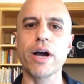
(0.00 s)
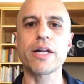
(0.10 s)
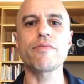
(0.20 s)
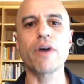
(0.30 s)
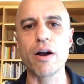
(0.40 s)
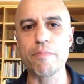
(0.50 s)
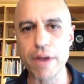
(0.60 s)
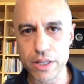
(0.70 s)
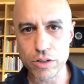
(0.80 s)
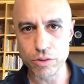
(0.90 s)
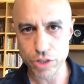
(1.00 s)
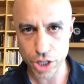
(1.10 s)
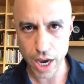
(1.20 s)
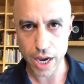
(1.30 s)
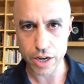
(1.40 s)
an environmental
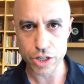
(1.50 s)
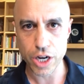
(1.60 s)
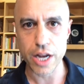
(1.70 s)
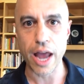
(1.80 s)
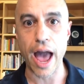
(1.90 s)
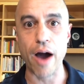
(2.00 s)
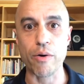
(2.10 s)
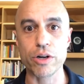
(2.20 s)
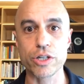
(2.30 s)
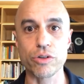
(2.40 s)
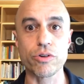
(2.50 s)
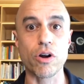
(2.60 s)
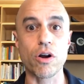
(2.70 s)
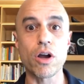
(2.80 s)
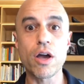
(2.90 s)
change in how our children
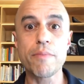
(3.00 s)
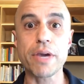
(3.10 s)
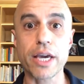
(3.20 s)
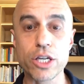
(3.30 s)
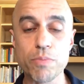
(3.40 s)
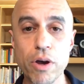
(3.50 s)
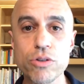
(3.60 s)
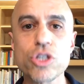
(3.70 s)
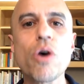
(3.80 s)
are being exposed.